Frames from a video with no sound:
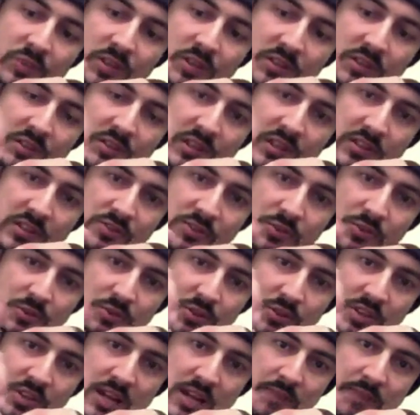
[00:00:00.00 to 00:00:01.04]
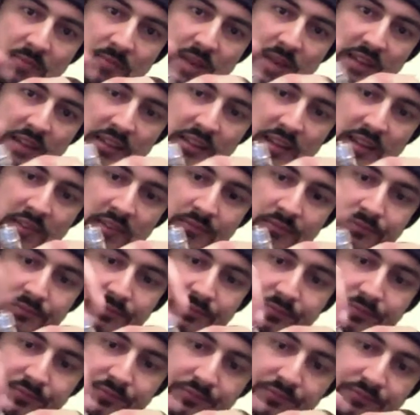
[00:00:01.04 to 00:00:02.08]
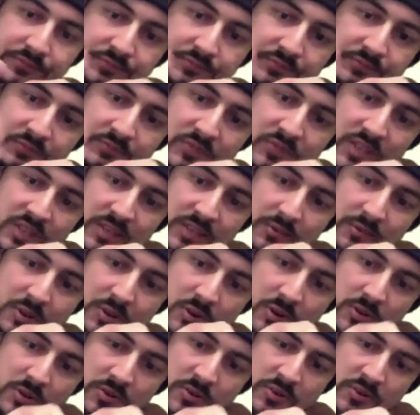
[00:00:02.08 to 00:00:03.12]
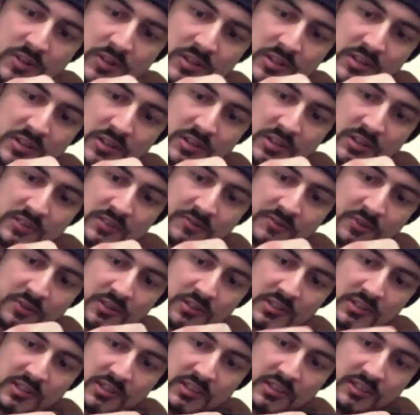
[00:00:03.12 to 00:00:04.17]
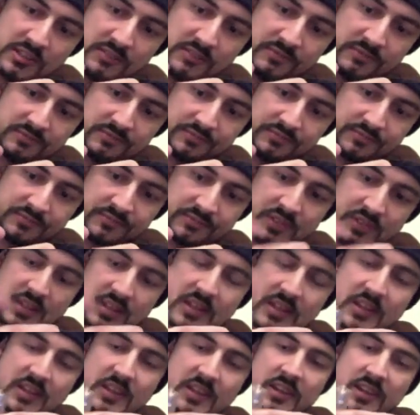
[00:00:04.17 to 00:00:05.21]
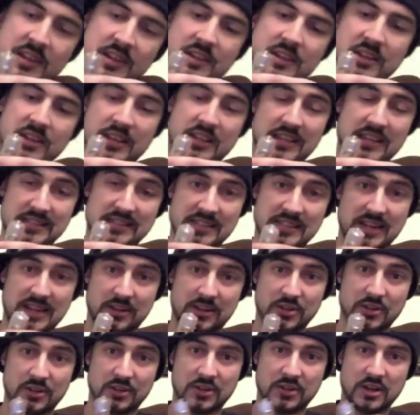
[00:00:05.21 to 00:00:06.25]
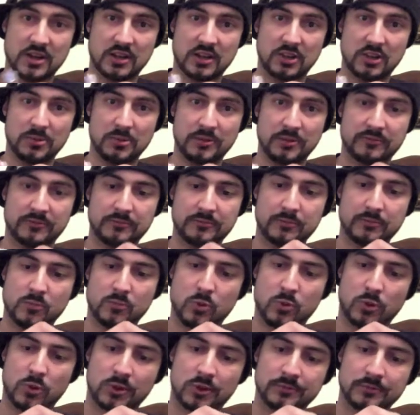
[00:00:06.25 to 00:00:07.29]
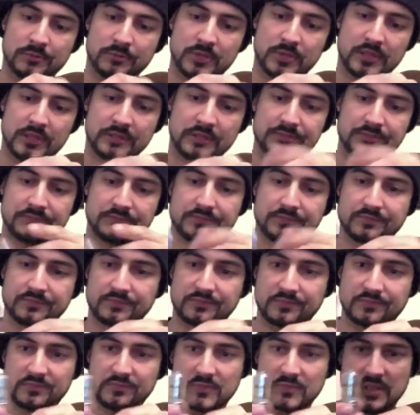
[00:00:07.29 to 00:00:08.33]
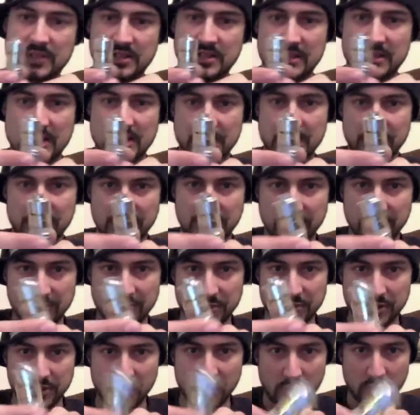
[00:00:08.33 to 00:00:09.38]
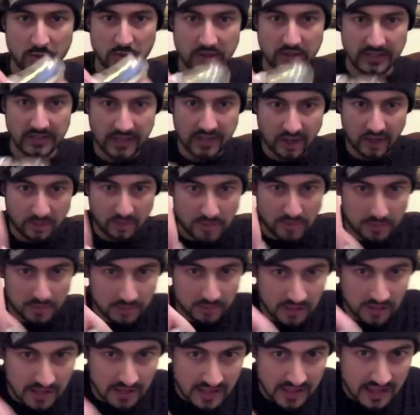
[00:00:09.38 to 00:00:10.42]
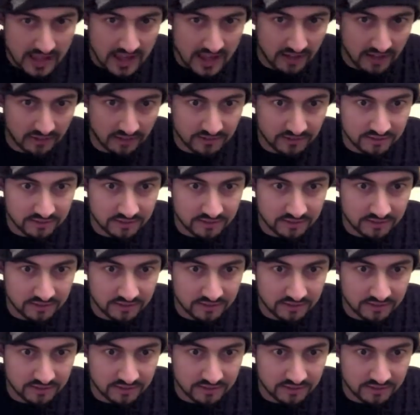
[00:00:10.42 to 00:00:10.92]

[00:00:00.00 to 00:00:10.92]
and screw the top back down. Keep going until it's fully seated. Now, like I said, I could have gone a little bit more, but I mean, the only air bubble I have